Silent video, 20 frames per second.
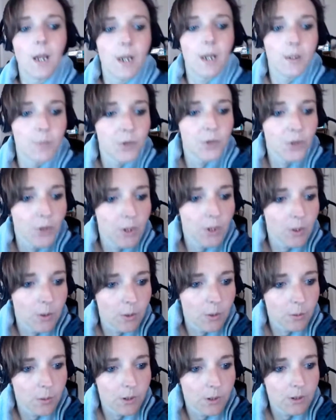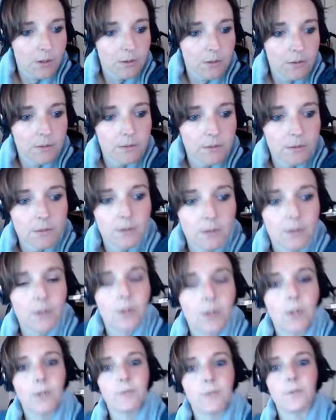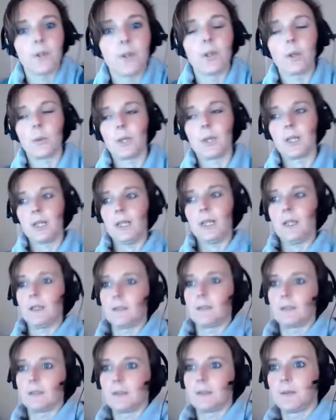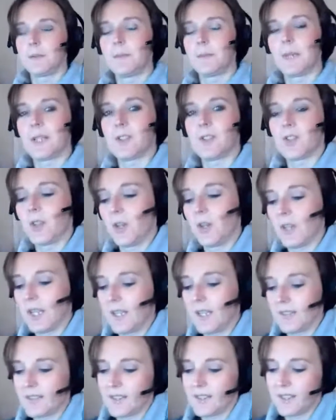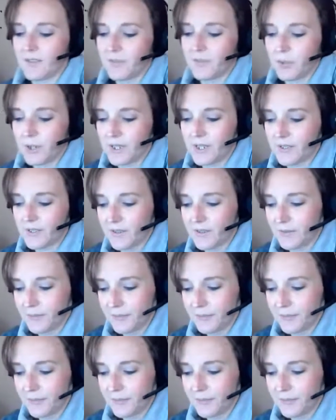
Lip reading: I'm sure you'll learn very quickly my sarcastic voice.